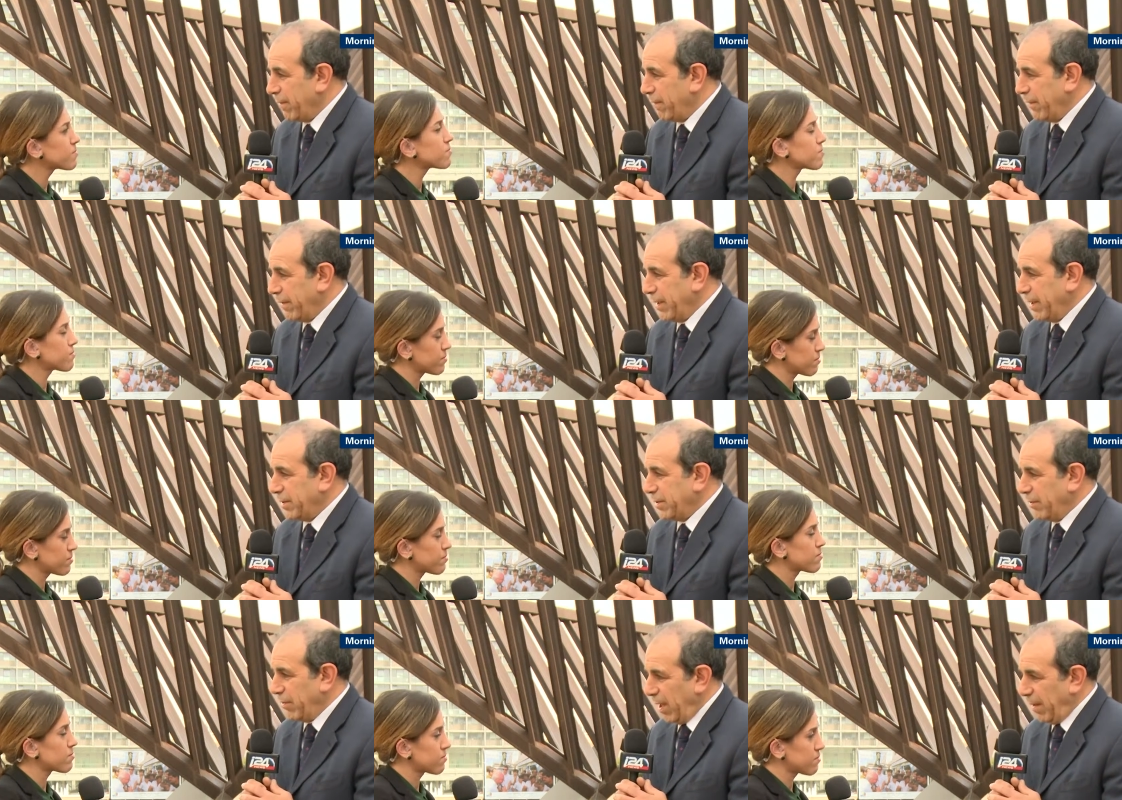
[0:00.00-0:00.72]
Speaker 1: for that
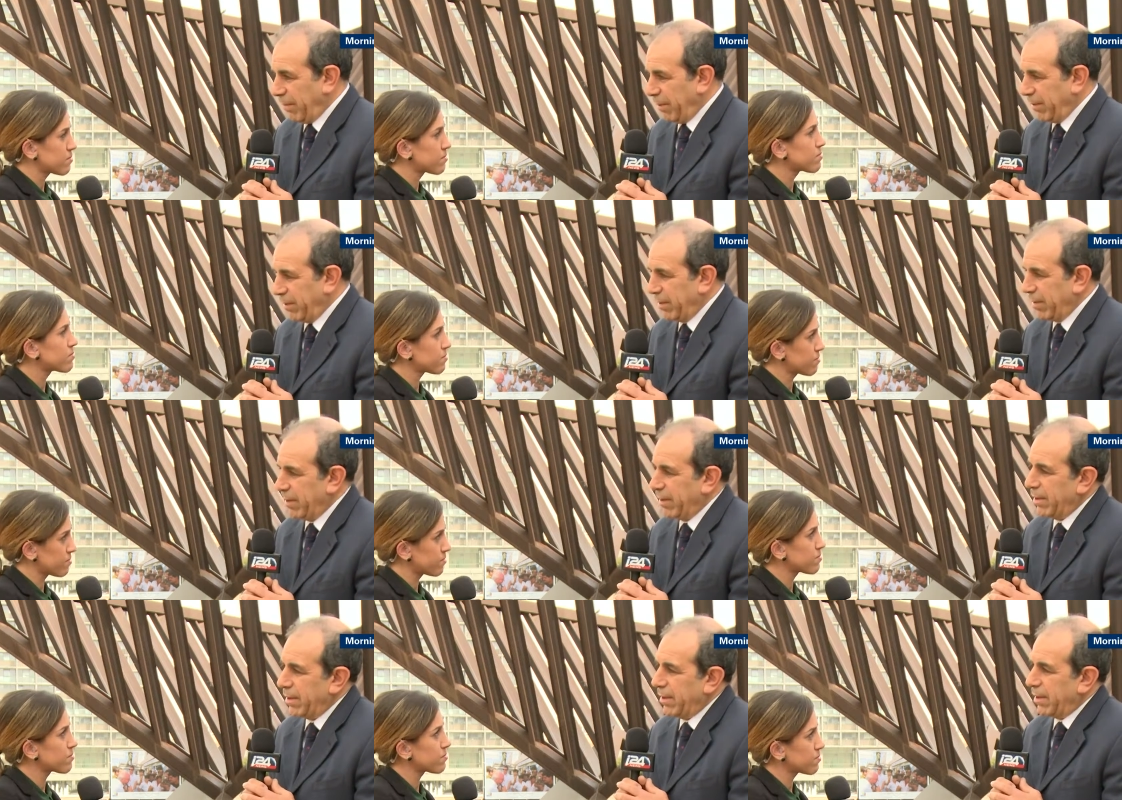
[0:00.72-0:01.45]
to happen.
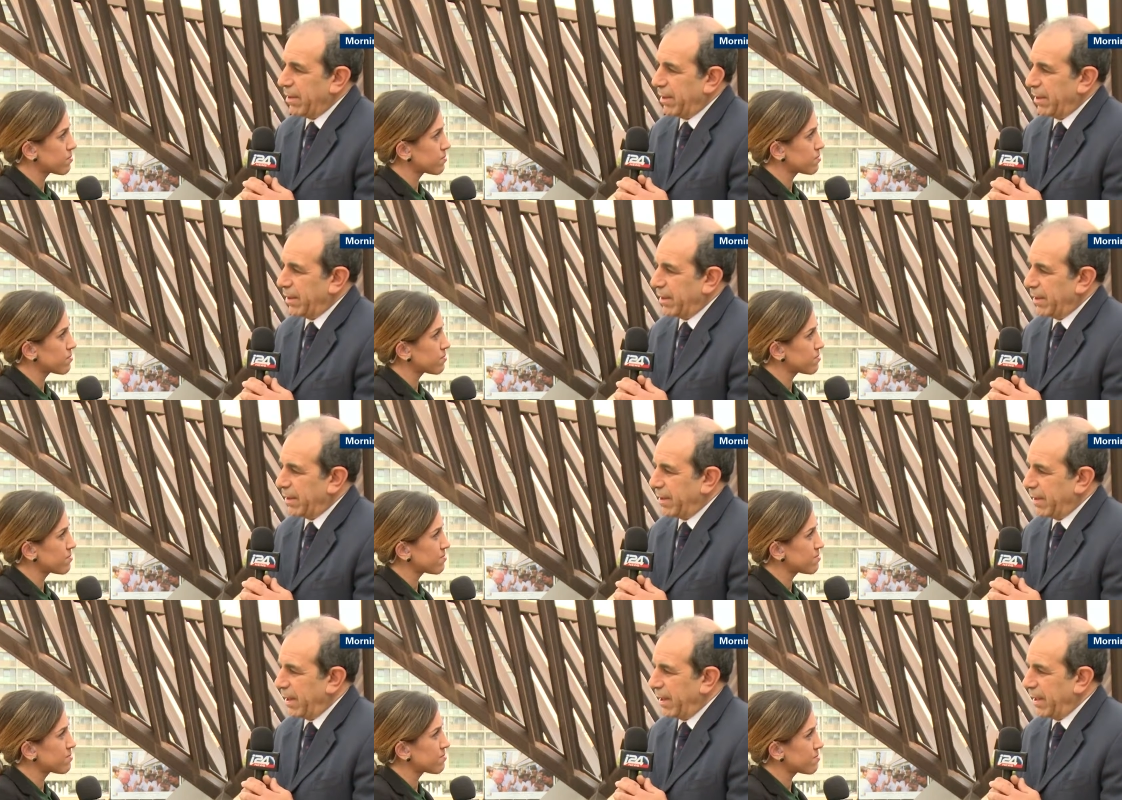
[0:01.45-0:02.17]
Uh,
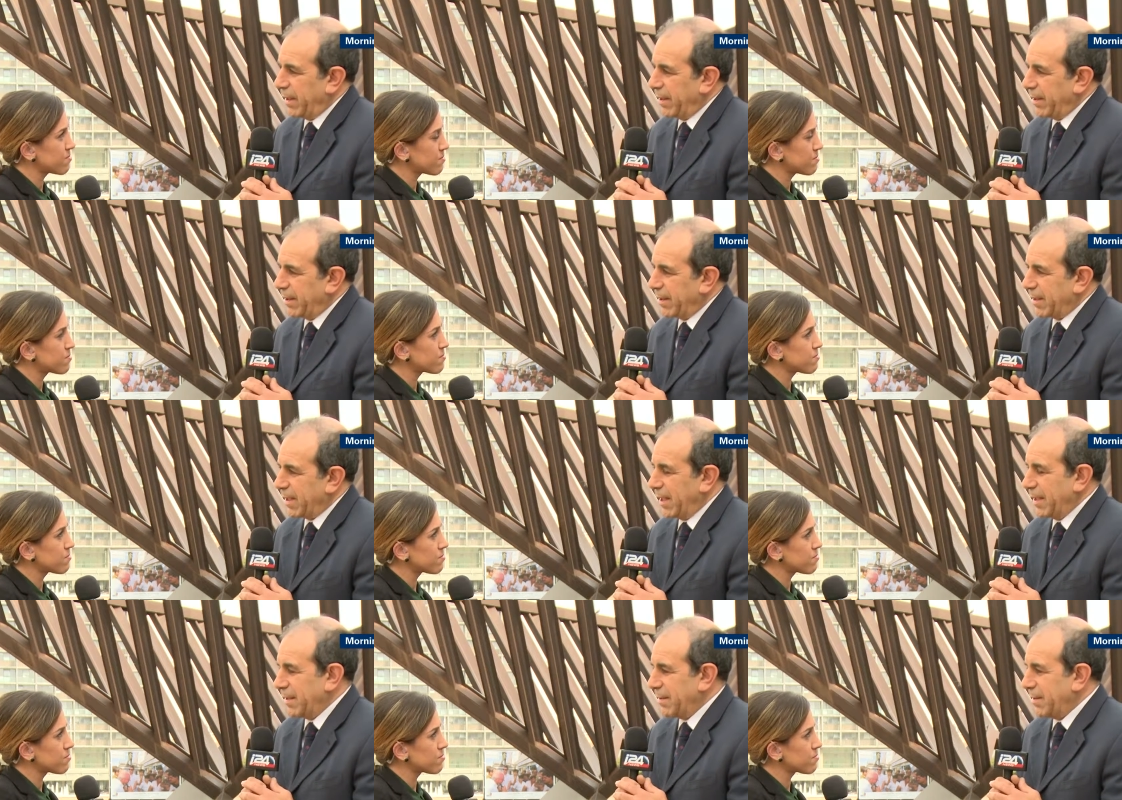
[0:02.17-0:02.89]
I
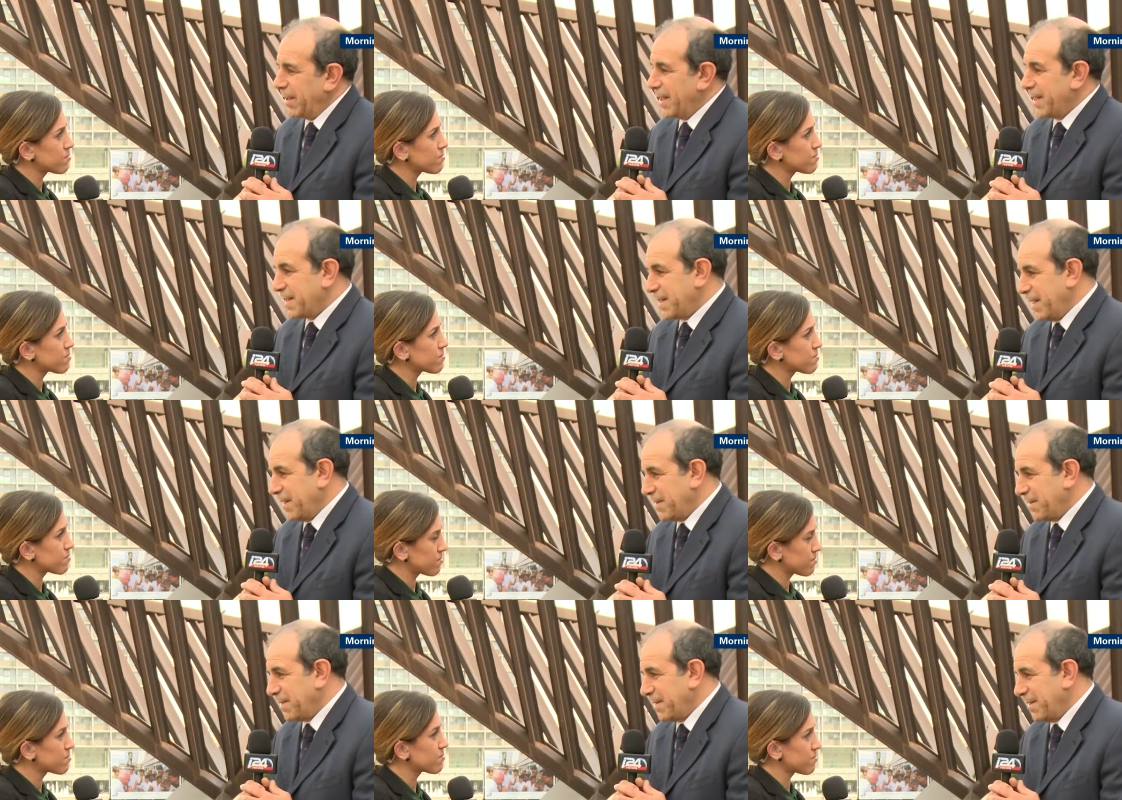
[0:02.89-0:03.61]
can't
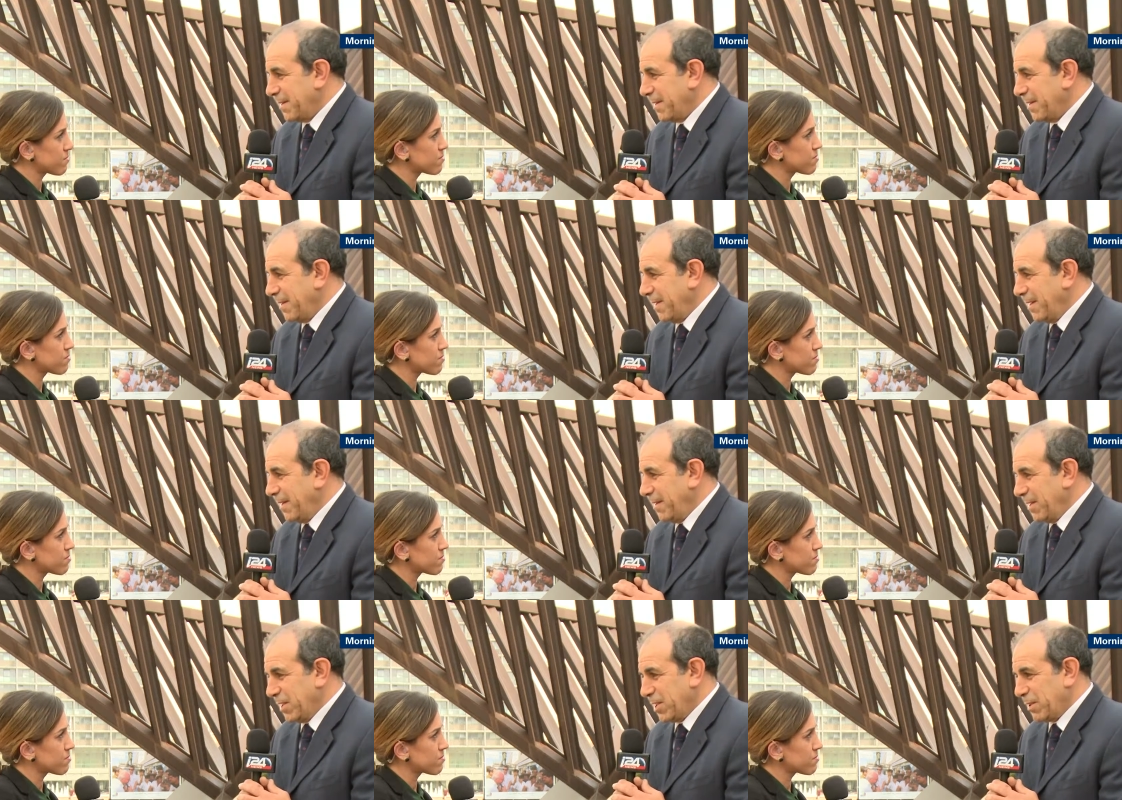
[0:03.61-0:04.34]
assess
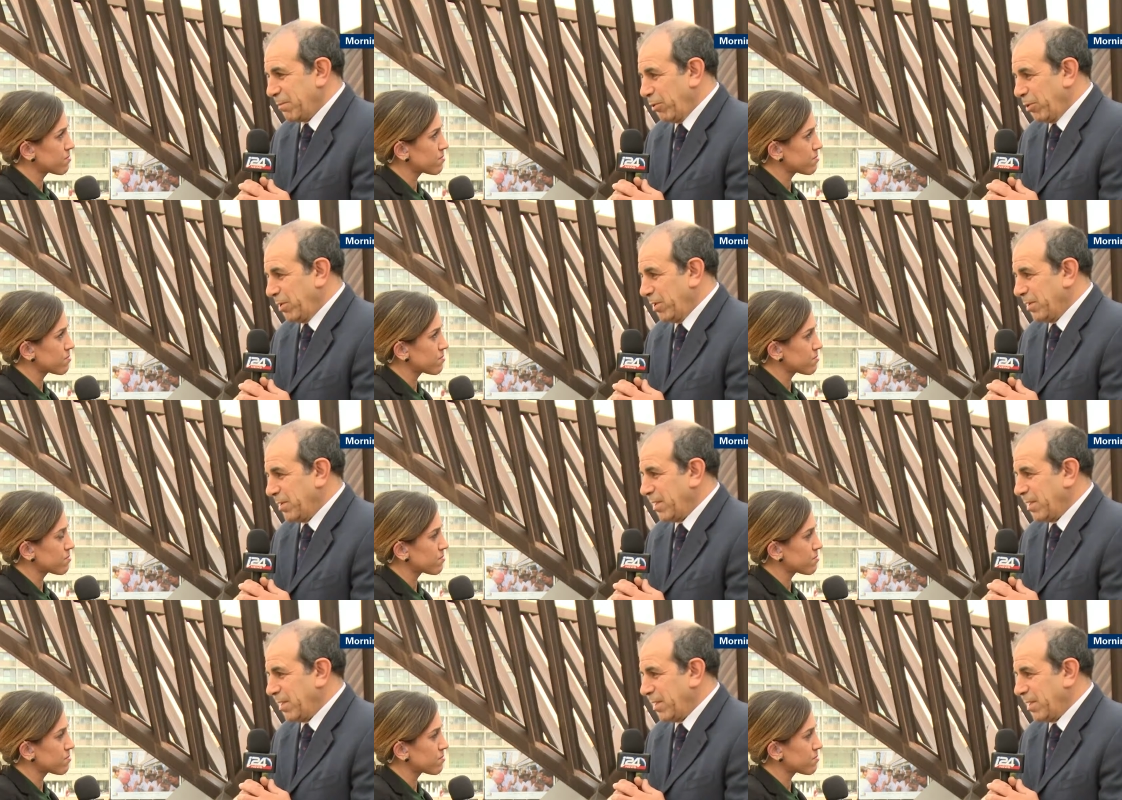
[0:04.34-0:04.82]
at this point in